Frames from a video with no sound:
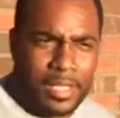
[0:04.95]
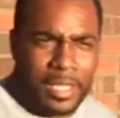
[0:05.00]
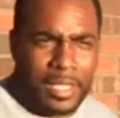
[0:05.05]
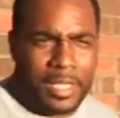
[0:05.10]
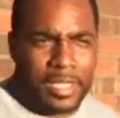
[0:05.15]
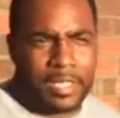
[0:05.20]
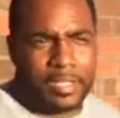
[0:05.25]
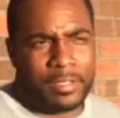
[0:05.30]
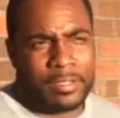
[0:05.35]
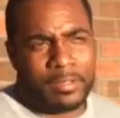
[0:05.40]

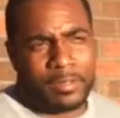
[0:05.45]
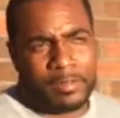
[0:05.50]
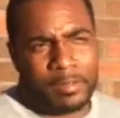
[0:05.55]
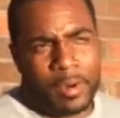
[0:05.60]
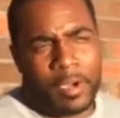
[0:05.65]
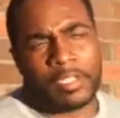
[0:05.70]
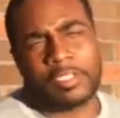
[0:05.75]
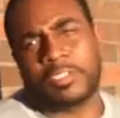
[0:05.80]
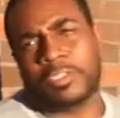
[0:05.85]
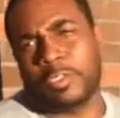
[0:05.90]
And
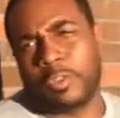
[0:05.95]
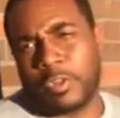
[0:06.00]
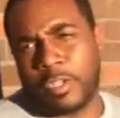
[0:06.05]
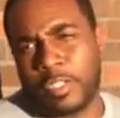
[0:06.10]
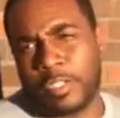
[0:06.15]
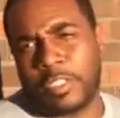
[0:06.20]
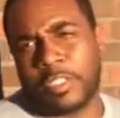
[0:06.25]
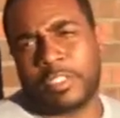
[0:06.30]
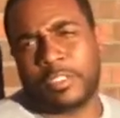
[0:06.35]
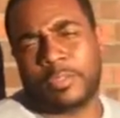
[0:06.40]
Mark
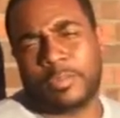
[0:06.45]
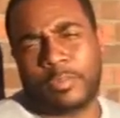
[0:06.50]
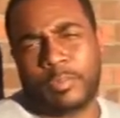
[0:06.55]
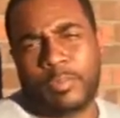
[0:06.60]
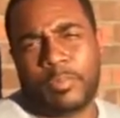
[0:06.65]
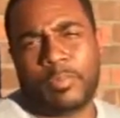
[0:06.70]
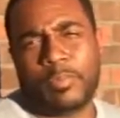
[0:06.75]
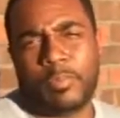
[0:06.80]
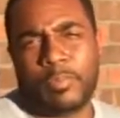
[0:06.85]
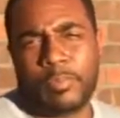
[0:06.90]
Snorton is
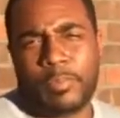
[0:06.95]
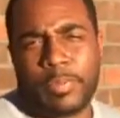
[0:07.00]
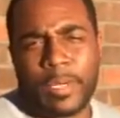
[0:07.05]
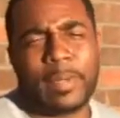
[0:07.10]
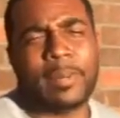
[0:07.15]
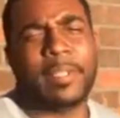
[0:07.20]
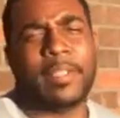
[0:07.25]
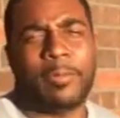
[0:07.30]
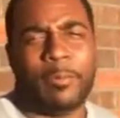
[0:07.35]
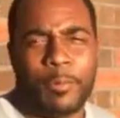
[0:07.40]

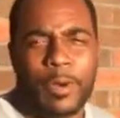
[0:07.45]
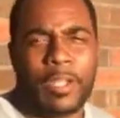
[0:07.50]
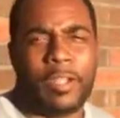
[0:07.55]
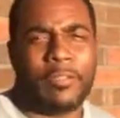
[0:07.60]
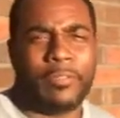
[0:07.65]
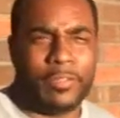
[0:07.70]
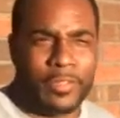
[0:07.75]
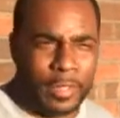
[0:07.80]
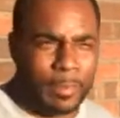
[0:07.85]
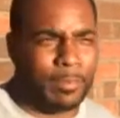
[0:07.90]
probably one
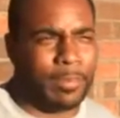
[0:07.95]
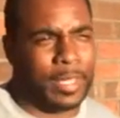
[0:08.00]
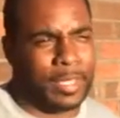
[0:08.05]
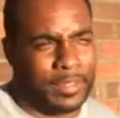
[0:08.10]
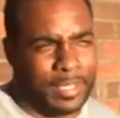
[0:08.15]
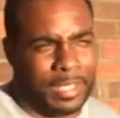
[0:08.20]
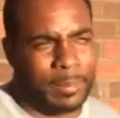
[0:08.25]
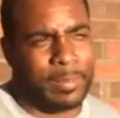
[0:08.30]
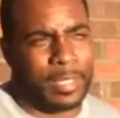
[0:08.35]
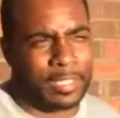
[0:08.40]
of the,
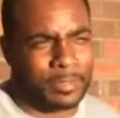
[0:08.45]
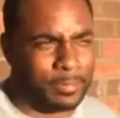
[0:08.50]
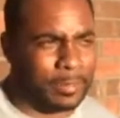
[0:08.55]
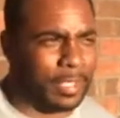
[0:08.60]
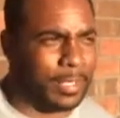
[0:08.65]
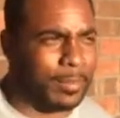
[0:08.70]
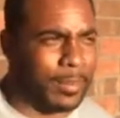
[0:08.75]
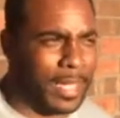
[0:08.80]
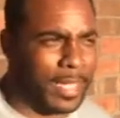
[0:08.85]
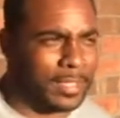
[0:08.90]
the best
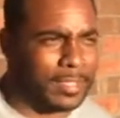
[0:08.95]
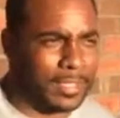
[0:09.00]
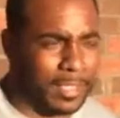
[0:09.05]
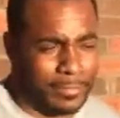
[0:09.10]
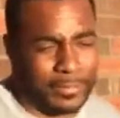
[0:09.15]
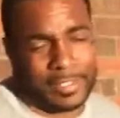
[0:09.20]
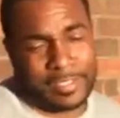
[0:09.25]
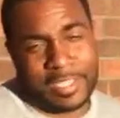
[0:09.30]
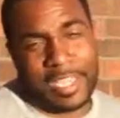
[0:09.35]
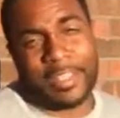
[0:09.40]
running backs,
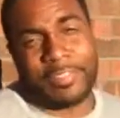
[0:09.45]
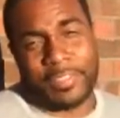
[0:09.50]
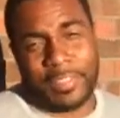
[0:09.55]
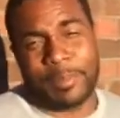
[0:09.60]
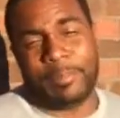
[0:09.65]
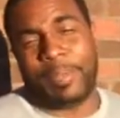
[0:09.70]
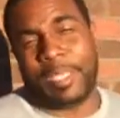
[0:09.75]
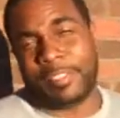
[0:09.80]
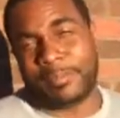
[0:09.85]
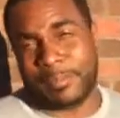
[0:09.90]
if he's not
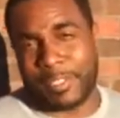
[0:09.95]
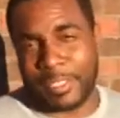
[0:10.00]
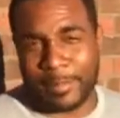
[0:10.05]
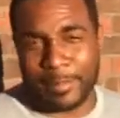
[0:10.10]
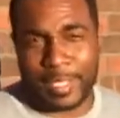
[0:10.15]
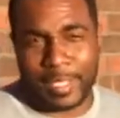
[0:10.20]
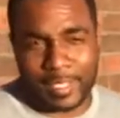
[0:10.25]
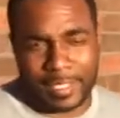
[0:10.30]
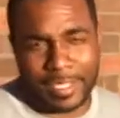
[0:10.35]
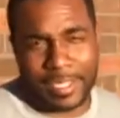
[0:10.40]
the best
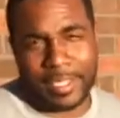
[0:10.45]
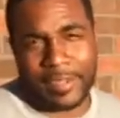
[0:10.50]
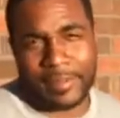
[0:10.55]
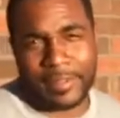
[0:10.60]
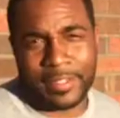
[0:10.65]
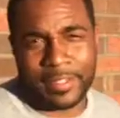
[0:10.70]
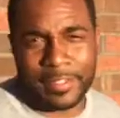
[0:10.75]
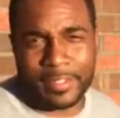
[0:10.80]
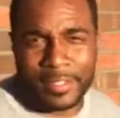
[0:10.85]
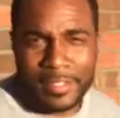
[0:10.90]
running back in the
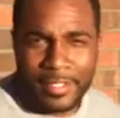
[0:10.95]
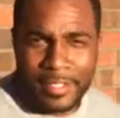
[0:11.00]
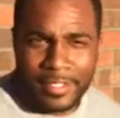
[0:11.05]
area.